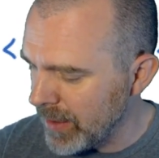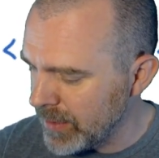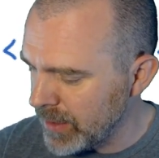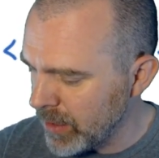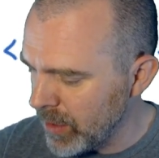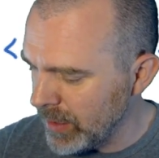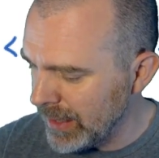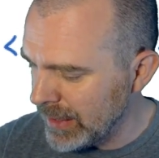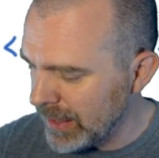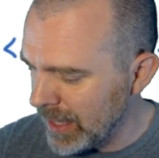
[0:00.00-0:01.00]
of 0
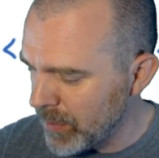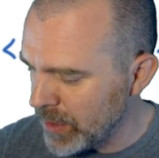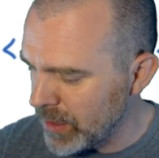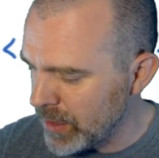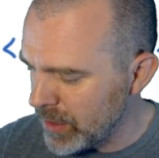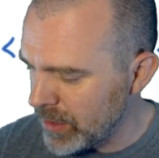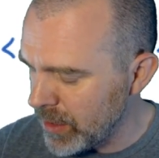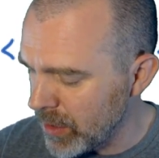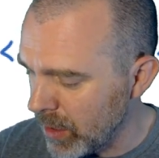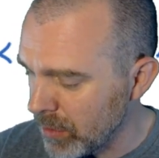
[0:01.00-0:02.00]
dt, which is just
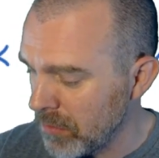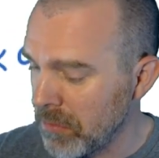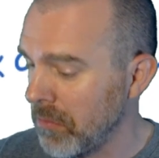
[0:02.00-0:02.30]
0.